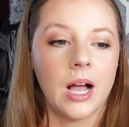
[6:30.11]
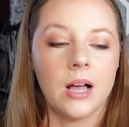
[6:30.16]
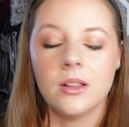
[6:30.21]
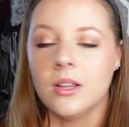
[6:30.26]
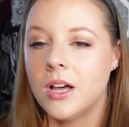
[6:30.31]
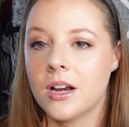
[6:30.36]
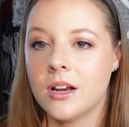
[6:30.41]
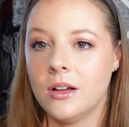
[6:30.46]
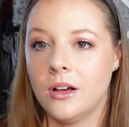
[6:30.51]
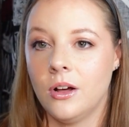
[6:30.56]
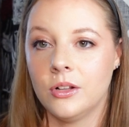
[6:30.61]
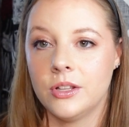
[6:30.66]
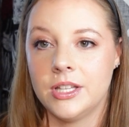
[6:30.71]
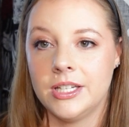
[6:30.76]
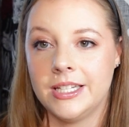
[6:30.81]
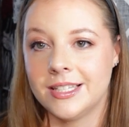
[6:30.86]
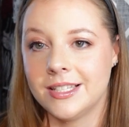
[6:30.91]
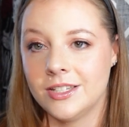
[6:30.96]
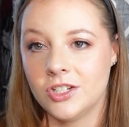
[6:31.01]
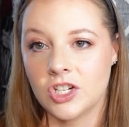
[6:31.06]
All the
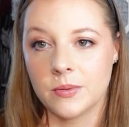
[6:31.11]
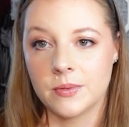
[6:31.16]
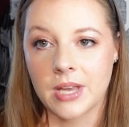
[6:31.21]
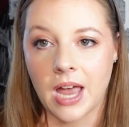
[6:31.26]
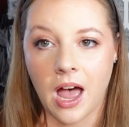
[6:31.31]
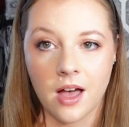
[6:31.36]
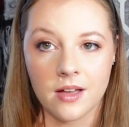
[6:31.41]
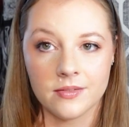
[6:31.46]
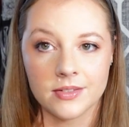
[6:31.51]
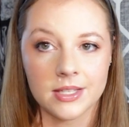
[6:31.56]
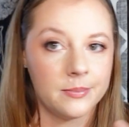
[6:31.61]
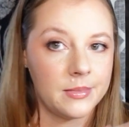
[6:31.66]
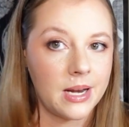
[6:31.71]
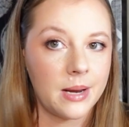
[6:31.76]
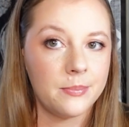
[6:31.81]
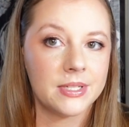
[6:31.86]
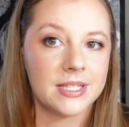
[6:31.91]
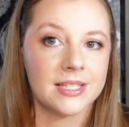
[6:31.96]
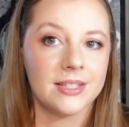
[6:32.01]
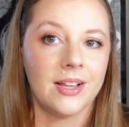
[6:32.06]
Disney ships have some
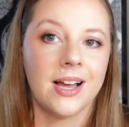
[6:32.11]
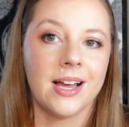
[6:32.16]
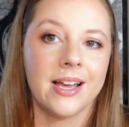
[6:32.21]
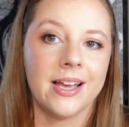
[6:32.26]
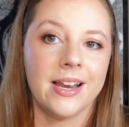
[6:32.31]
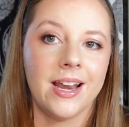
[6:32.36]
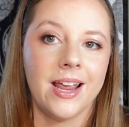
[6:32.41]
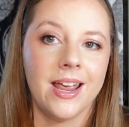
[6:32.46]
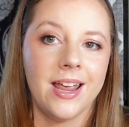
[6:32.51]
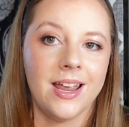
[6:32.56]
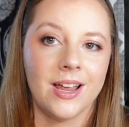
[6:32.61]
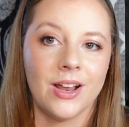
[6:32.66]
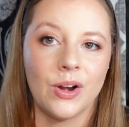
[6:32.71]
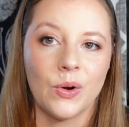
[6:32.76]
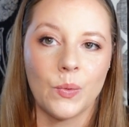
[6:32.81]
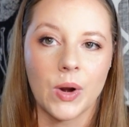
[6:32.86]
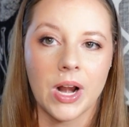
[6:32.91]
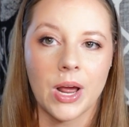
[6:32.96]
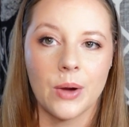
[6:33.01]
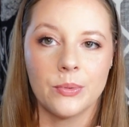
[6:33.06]
type of slide,
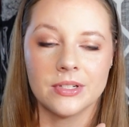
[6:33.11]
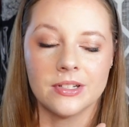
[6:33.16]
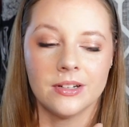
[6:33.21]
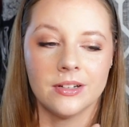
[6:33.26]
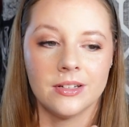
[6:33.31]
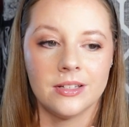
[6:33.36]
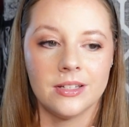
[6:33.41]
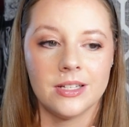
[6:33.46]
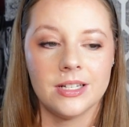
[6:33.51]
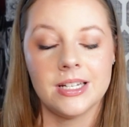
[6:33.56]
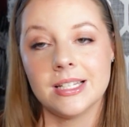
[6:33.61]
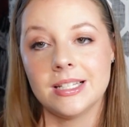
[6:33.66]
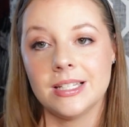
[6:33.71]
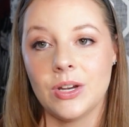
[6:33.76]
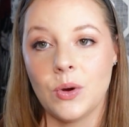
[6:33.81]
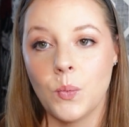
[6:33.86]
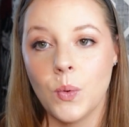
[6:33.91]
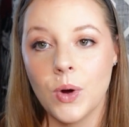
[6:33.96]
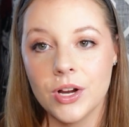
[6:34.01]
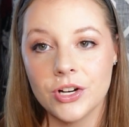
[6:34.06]
and when I was on the
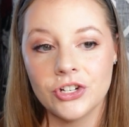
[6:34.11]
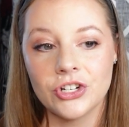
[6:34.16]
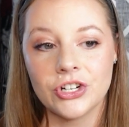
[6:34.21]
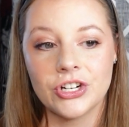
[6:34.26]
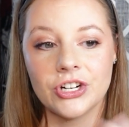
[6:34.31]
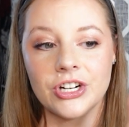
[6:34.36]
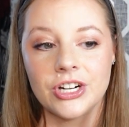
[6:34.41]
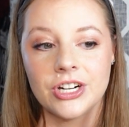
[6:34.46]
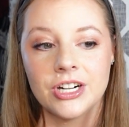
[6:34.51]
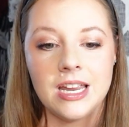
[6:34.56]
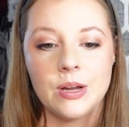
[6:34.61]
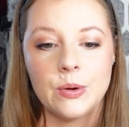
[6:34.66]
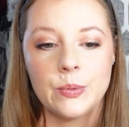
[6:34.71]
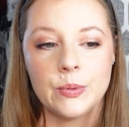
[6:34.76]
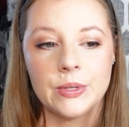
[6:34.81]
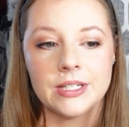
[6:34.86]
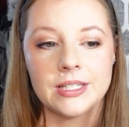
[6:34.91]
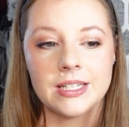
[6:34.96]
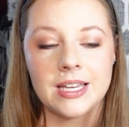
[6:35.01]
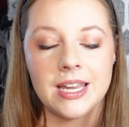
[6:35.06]
Disney Wonder, it
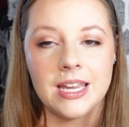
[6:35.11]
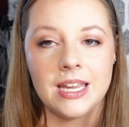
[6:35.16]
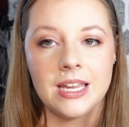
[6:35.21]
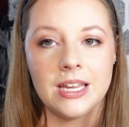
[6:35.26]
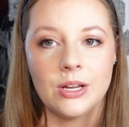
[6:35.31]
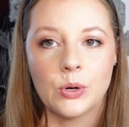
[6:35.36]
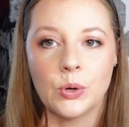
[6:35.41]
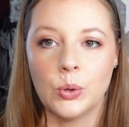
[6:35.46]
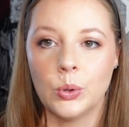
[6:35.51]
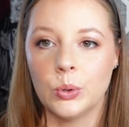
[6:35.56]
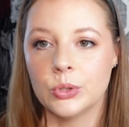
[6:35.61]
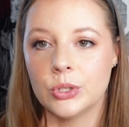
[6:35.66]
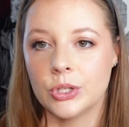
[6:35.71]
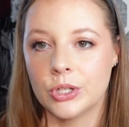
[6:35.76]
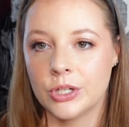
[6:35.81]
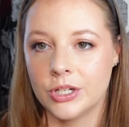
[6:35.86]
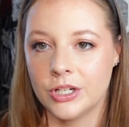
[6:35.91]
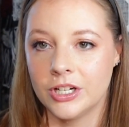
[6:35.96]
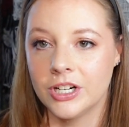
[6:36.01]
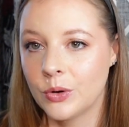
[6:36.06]
was a
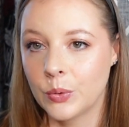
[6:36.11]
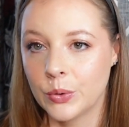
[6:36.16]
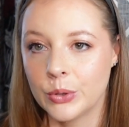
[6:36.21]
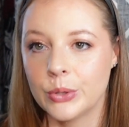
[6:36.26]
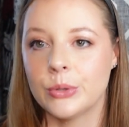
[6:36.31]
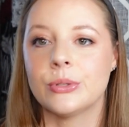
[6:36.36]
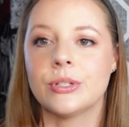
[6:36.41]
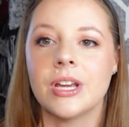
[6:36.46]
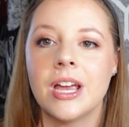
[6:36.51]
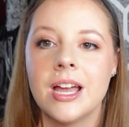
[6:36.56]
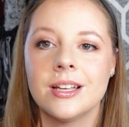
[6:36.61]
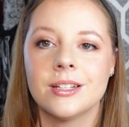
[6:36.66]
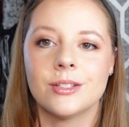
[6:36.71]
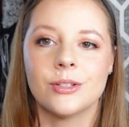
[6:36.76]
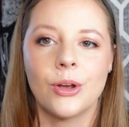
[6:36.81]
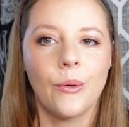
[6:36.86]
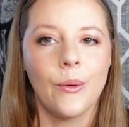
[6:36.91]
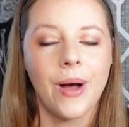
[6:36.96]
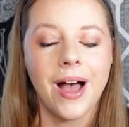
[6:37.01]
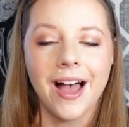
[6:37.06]
colder cruise,
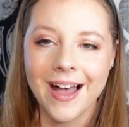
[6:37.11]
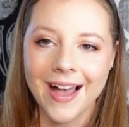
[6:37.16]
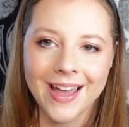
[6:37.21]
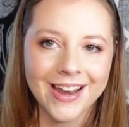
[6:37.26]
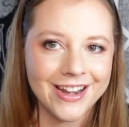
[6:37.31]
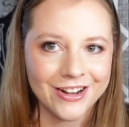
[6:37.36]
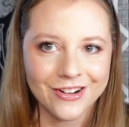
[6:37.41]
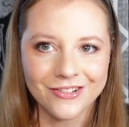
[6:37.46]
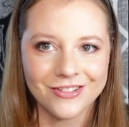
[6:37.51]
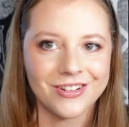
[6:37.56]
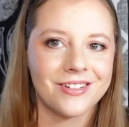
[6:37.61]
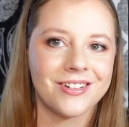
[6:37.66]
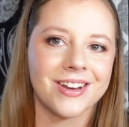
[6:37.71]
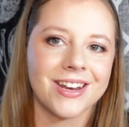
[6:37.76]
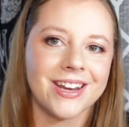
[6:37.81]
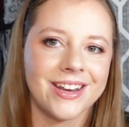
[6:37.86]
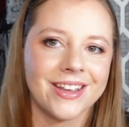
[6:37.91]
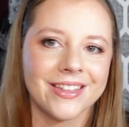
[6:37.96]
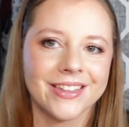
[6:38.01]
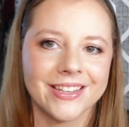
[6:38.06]
so I didn't go down
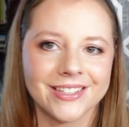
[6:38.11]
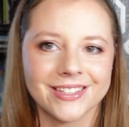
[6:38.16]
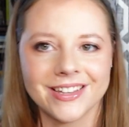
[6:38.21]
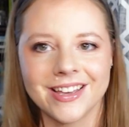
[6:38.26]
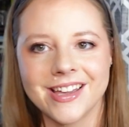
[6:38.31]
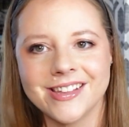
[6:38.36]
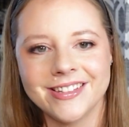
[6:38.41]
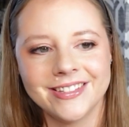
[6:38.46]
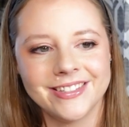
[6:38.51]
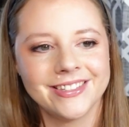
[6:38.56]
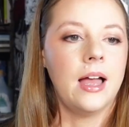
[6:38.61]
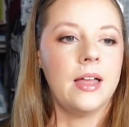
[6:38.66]
any of the slides.